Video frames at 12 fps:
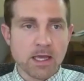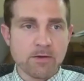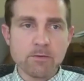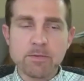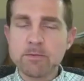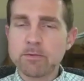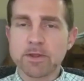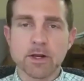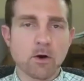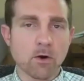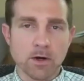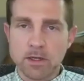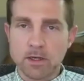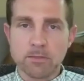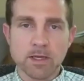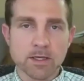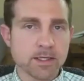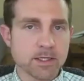Even people that aren't going to
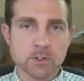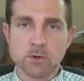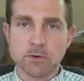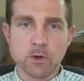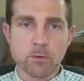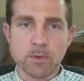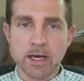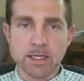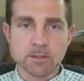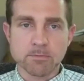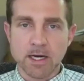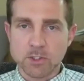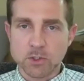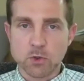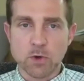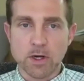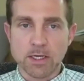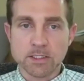be digital nomads by
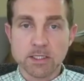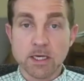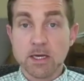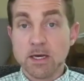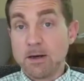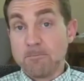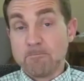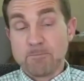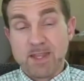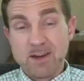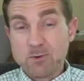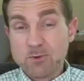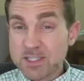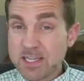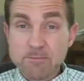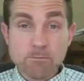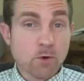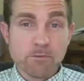choice, they will just
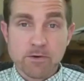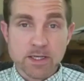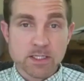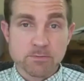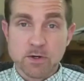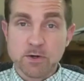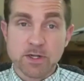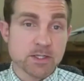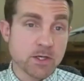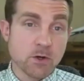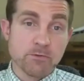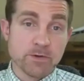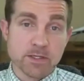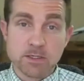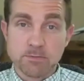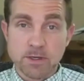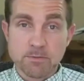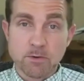have more flexibility to go
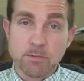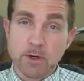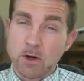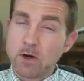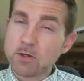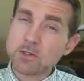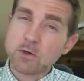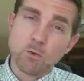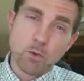visit people, but also